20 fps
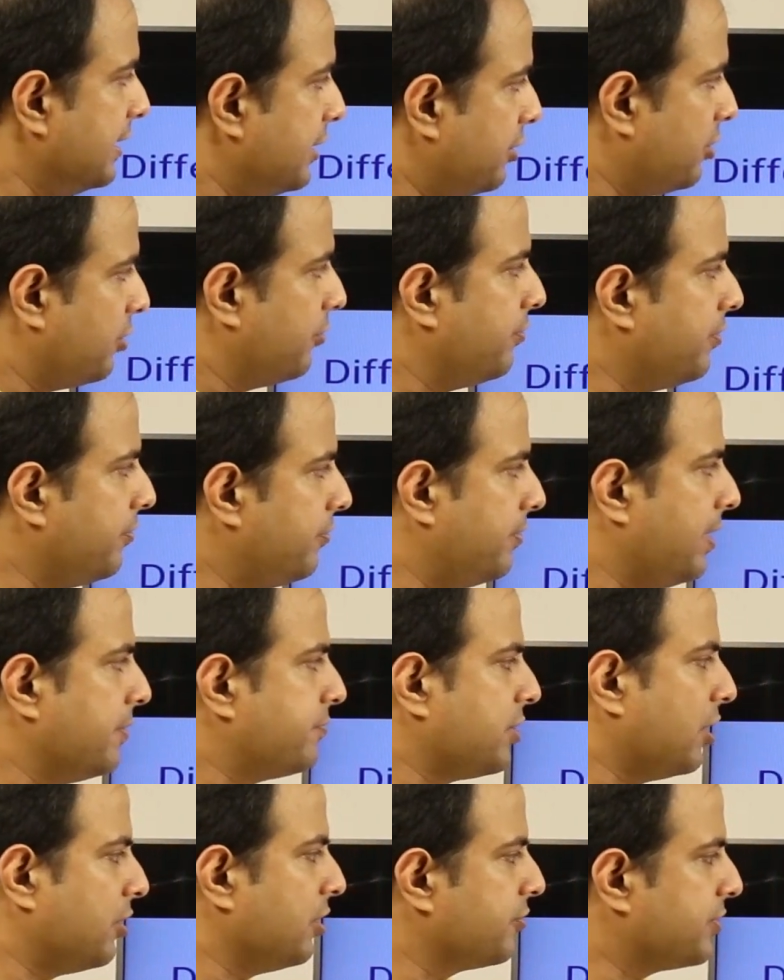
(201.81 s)
You know, I've
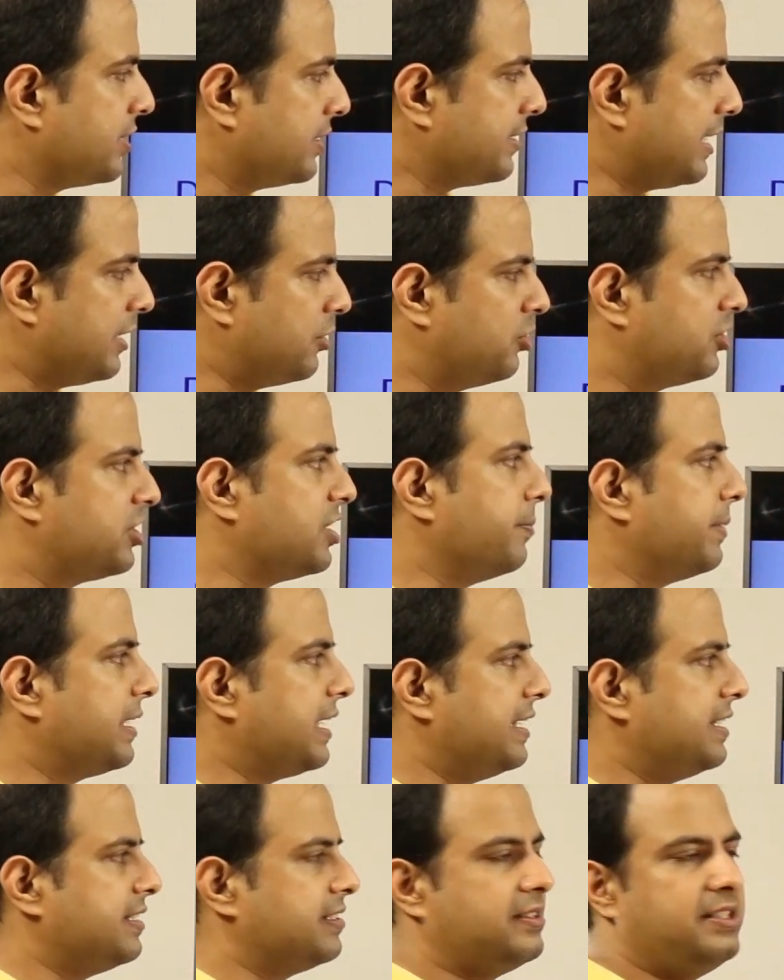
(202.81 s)
sort of tried to
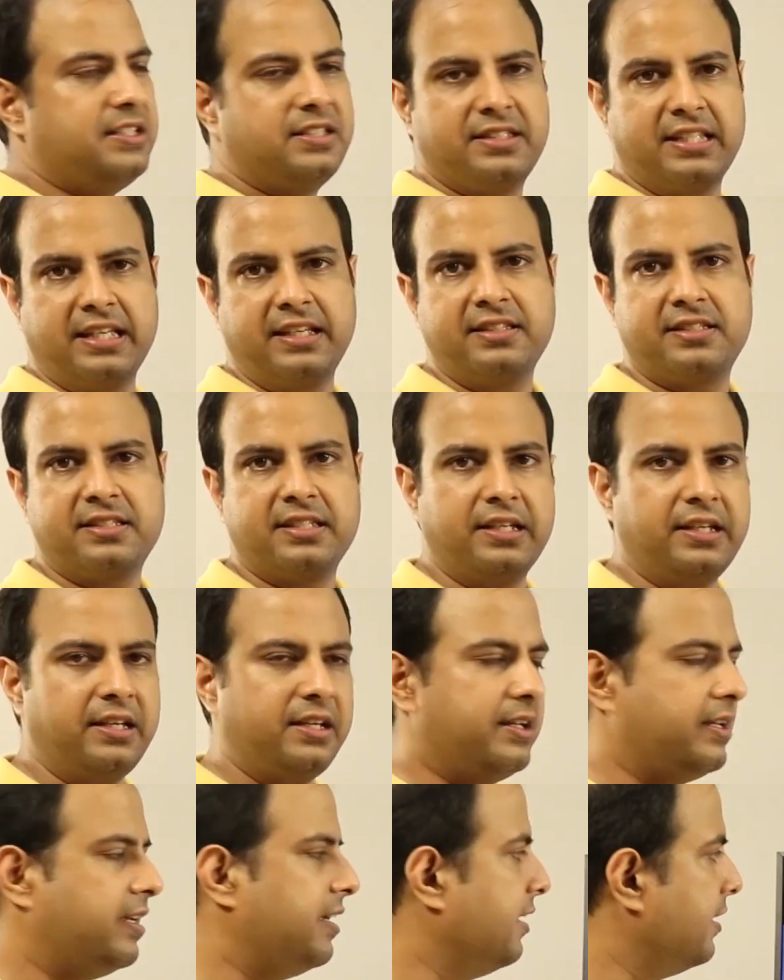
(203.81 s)
summarize these things uh,
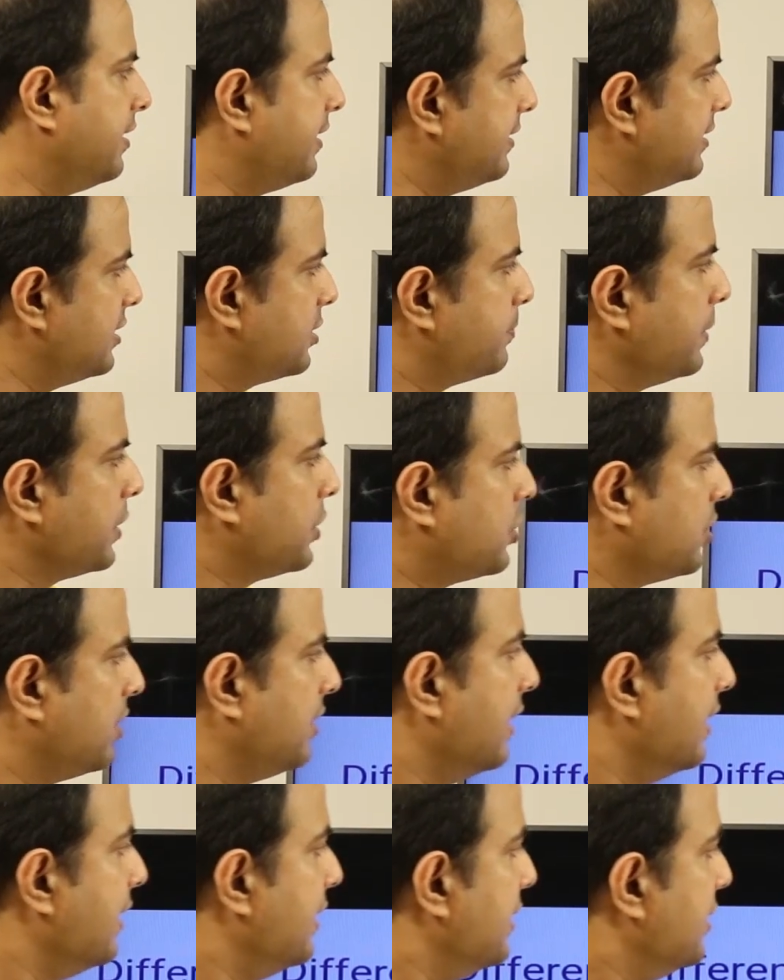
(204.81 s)
uh here in this
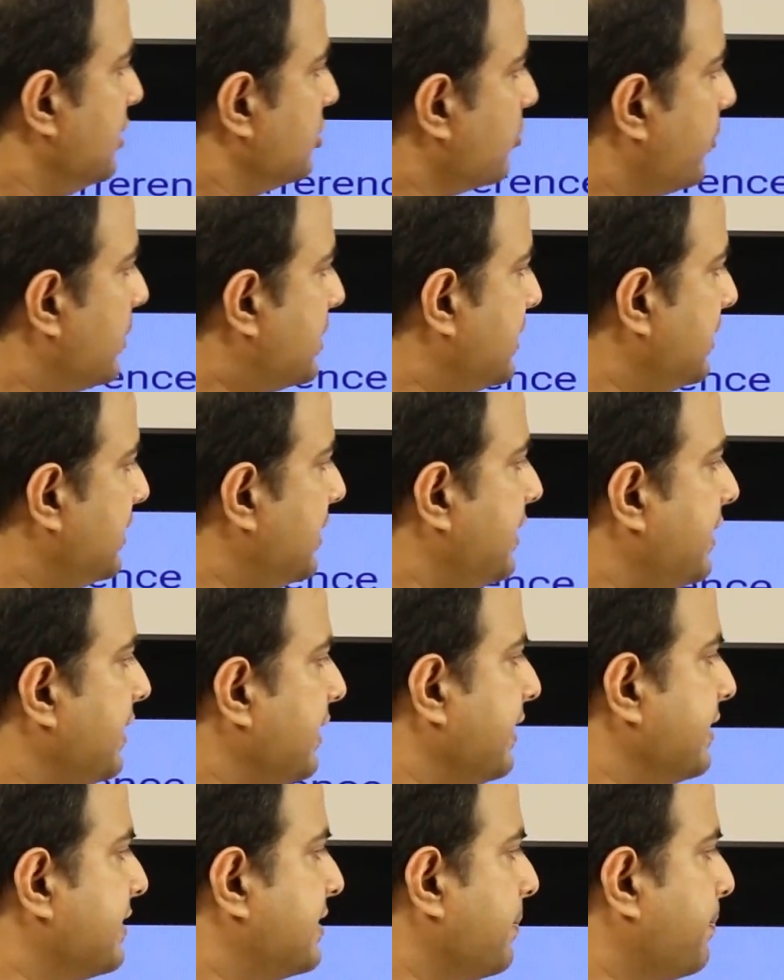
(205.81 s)
picture. So machine
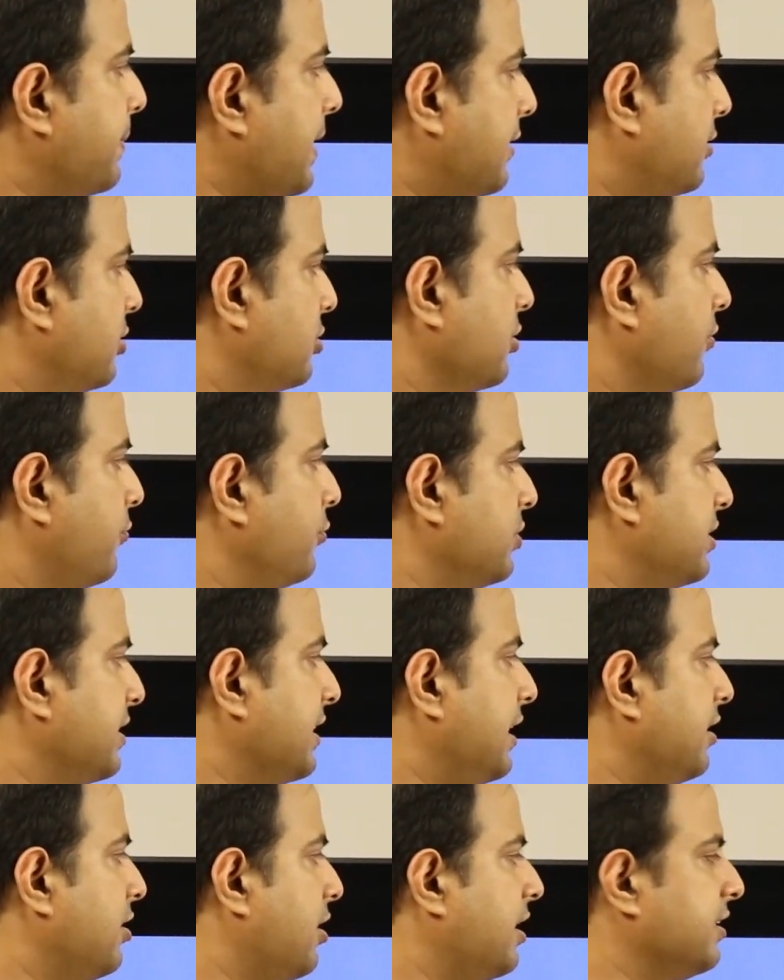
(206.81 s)
learning is the practice of using
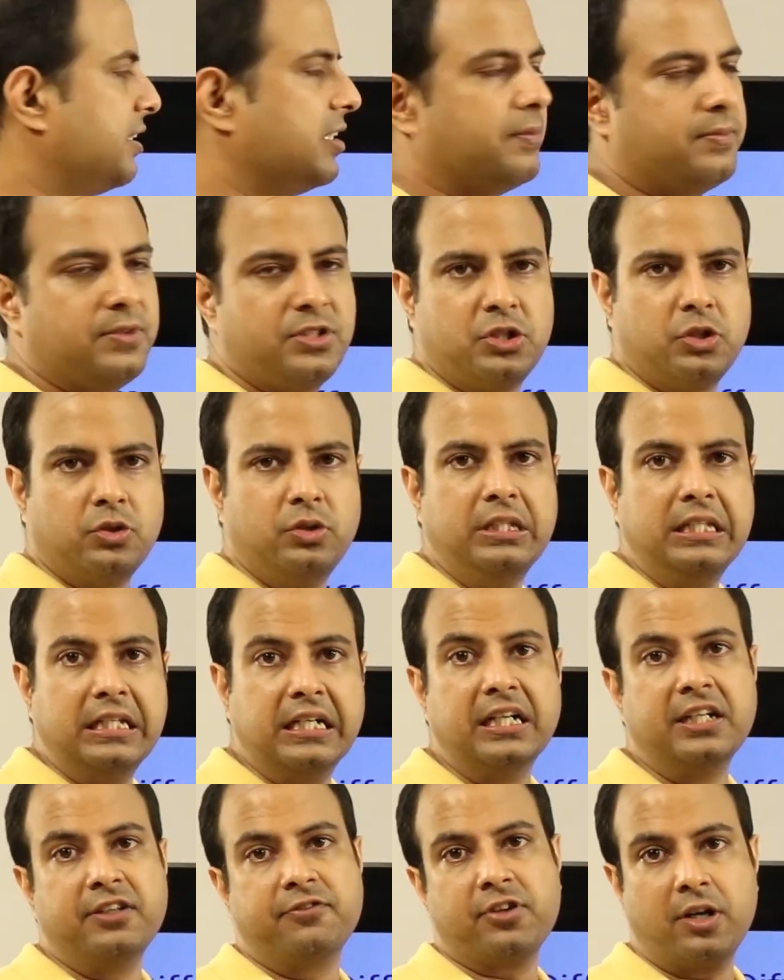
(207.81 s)
algorithms to
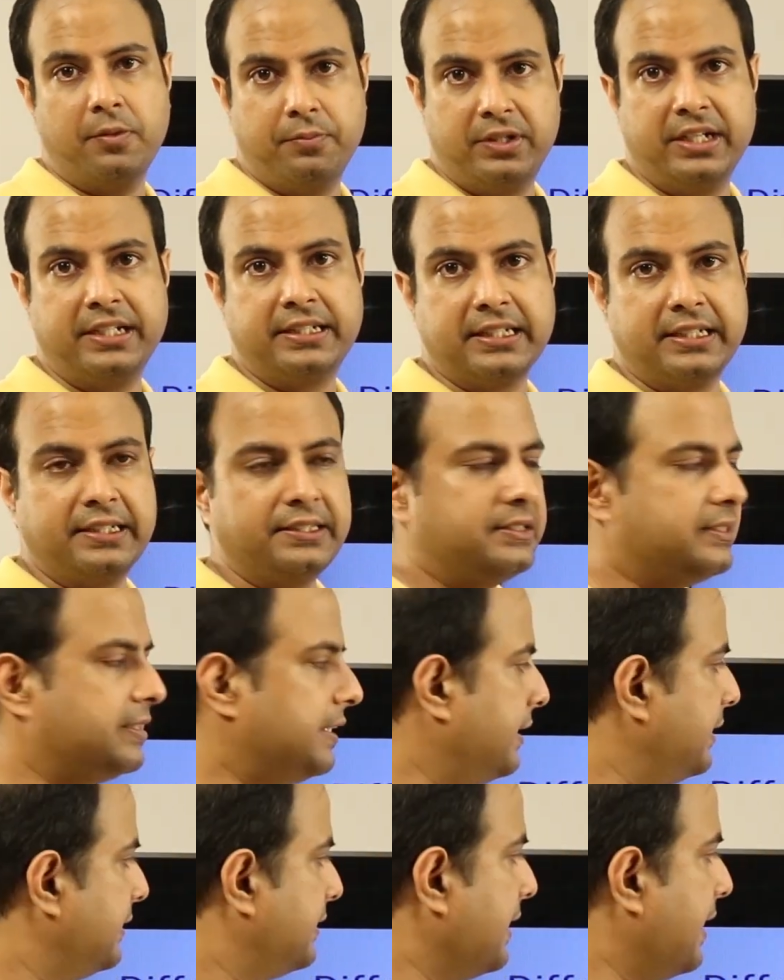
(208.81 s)
learn from data,
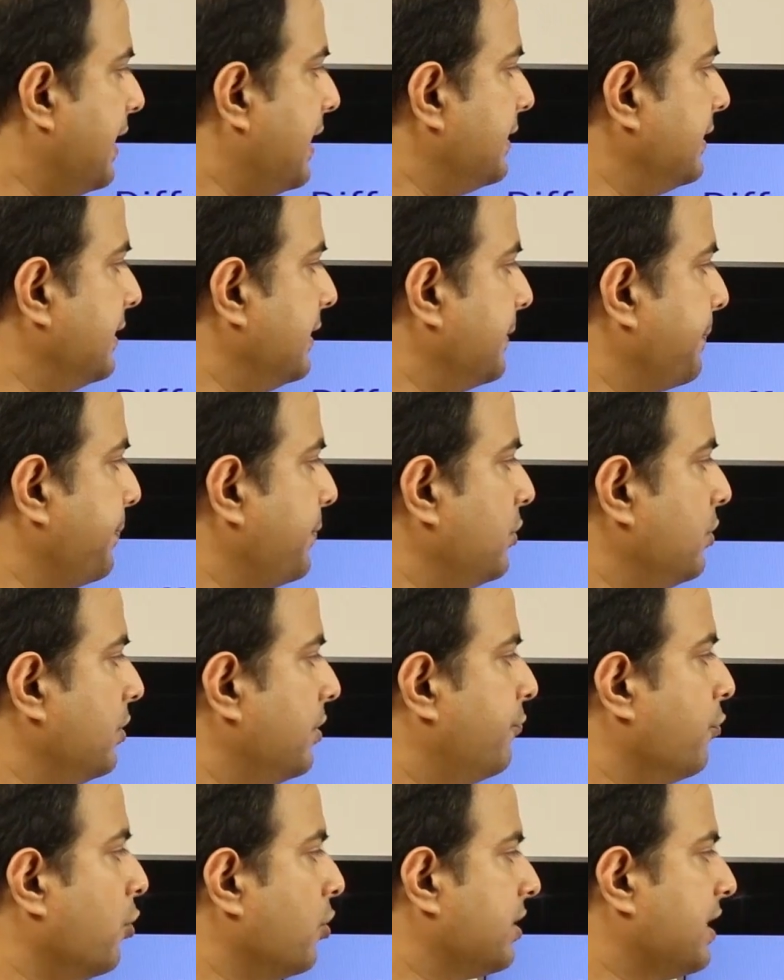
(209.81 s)
right, and um, you
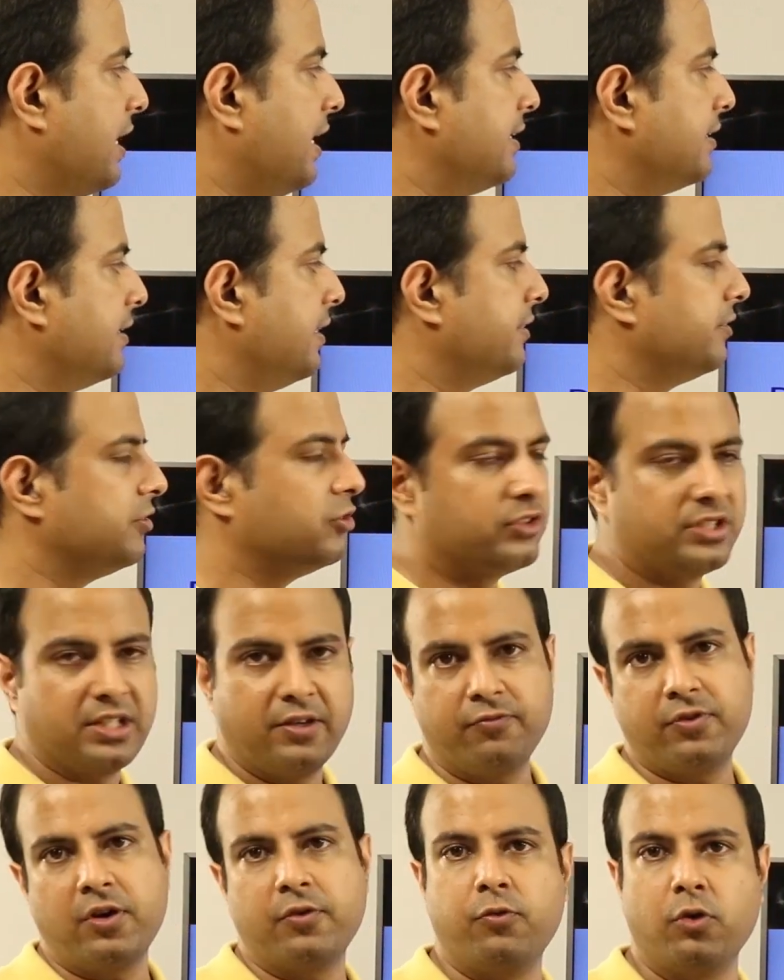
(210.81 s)
know, forecast and use
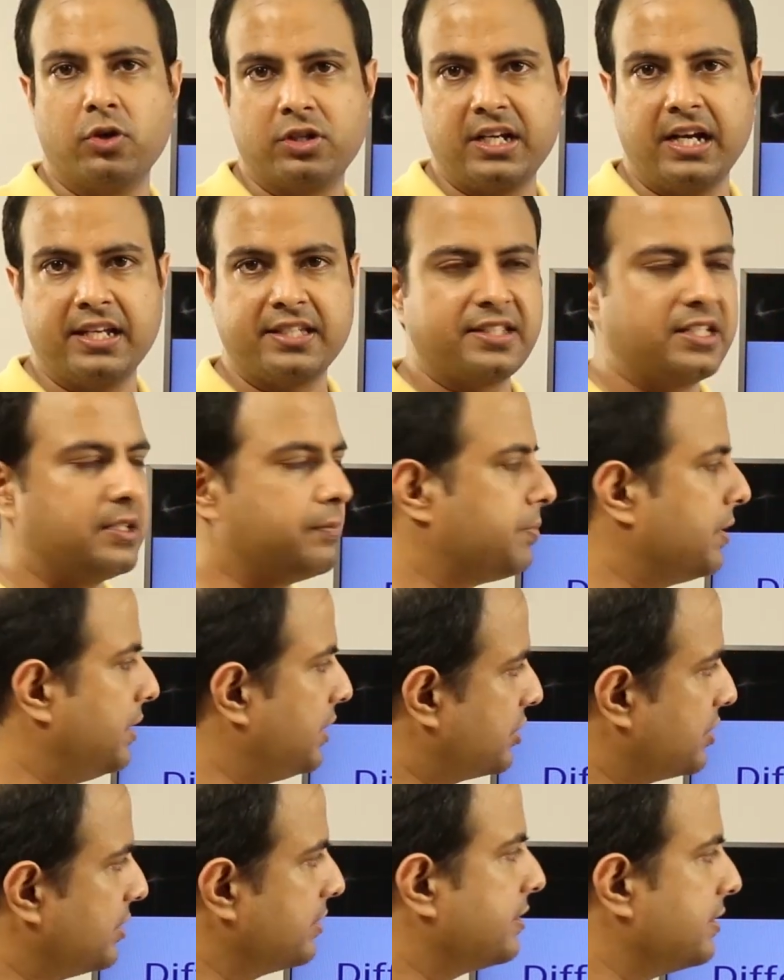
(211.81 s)
them for forecasting
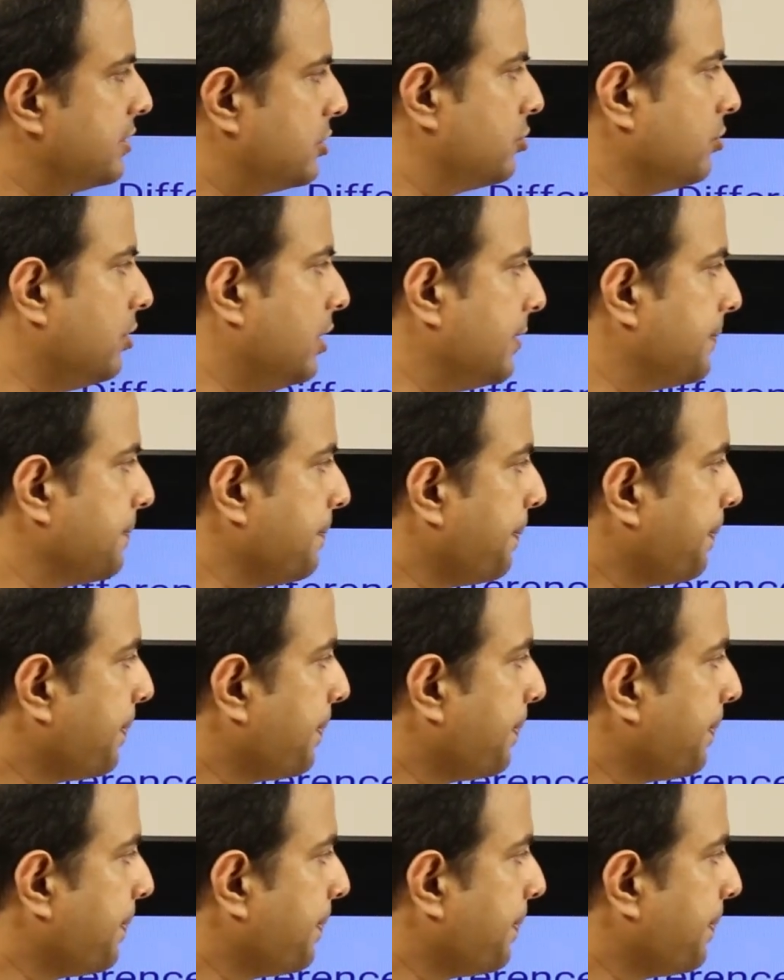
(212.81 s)
predictions and so on.